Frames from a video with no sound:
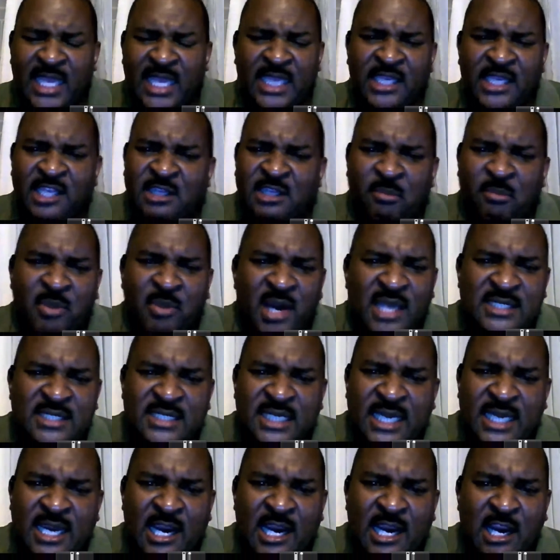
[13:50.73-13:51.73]
in other parts
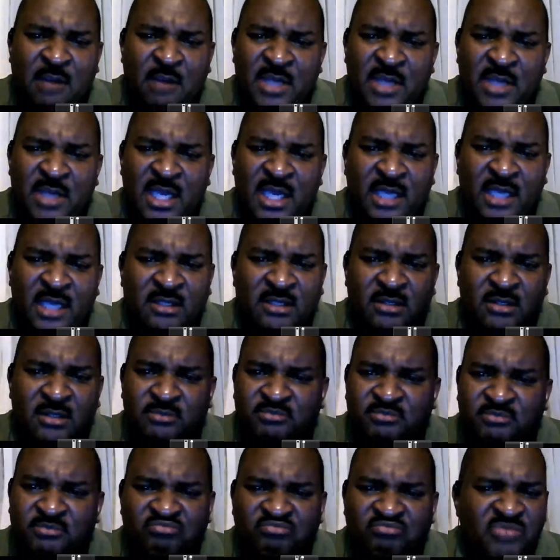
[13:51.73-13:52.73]
of the Caribbean.
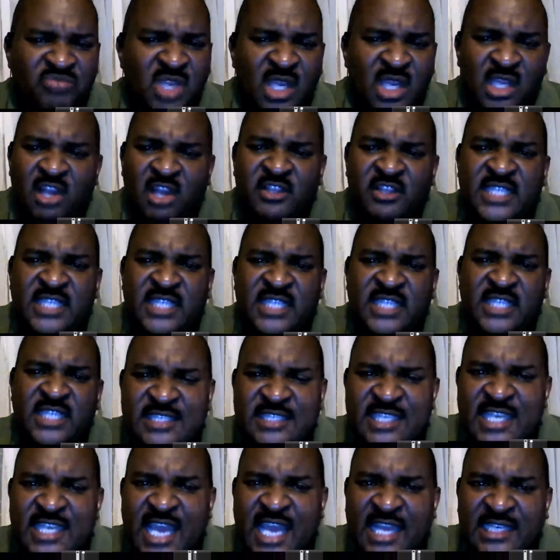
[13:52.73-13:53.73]
Youngster
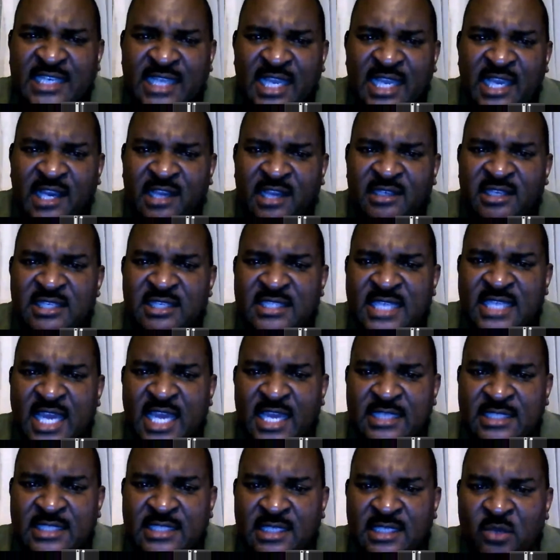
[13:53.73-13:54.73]
gets an idea and
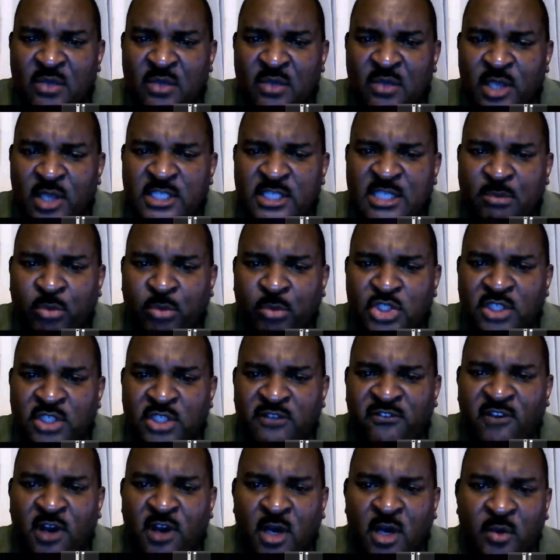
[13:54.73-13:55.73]
decides that he wants to push
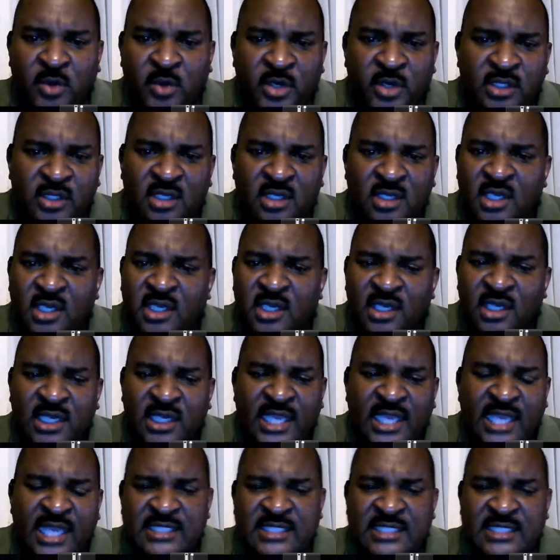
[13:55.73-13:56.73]
it forward,
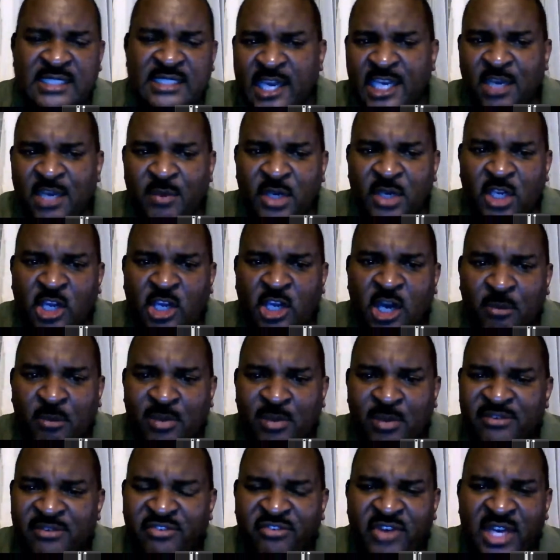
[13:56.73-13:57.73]
gets together with a couple
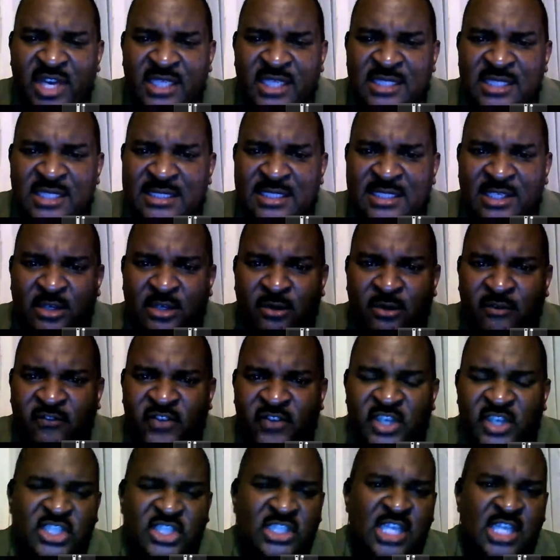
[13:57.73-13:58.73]
of friends,
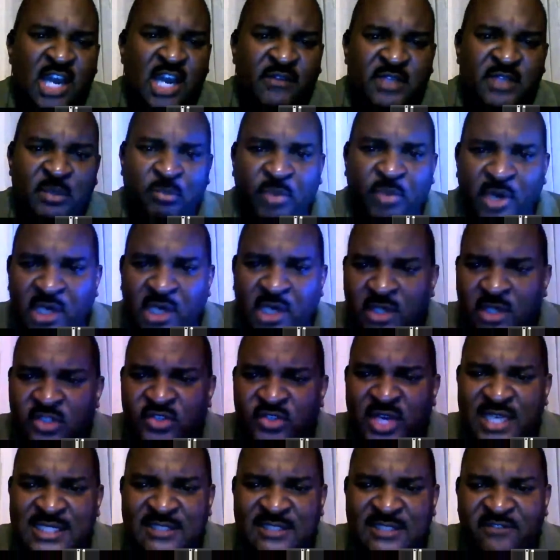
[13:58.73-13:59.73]
finishes off the product,
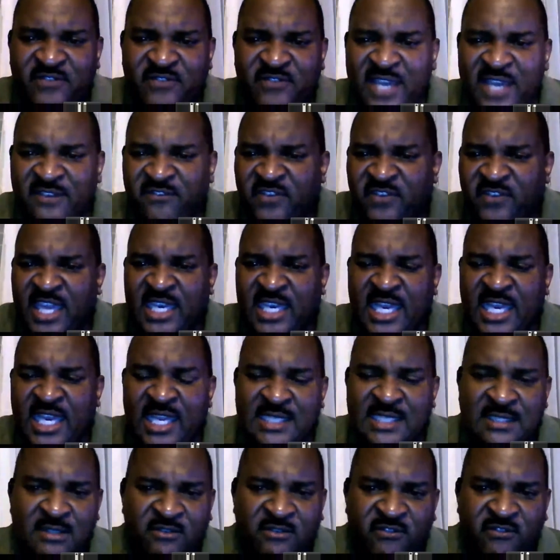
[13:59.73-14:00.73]
tries to find
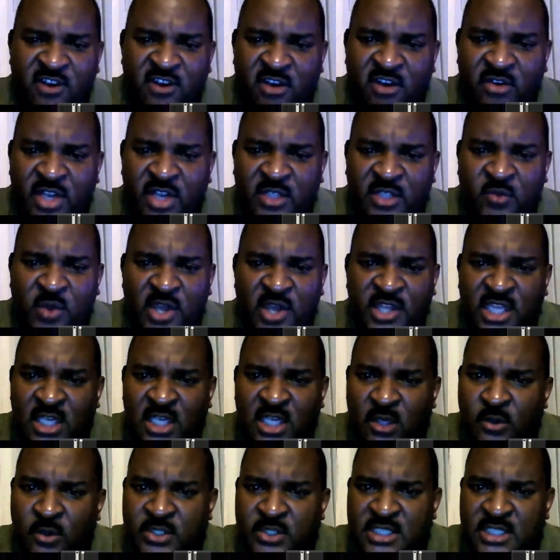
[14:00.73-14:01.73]
financing for it, whether he
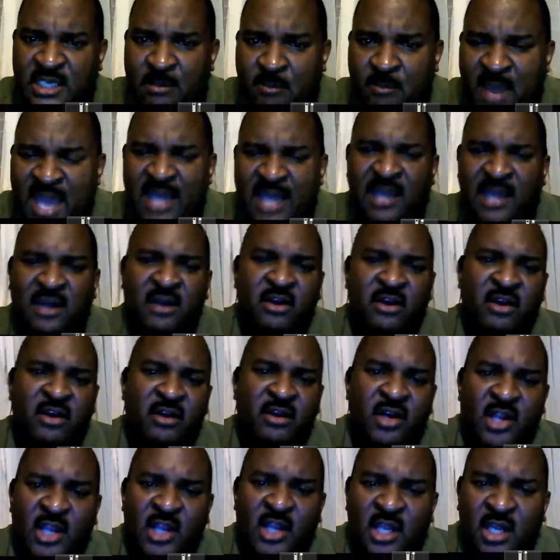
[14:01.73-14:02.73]
goes to the bank or,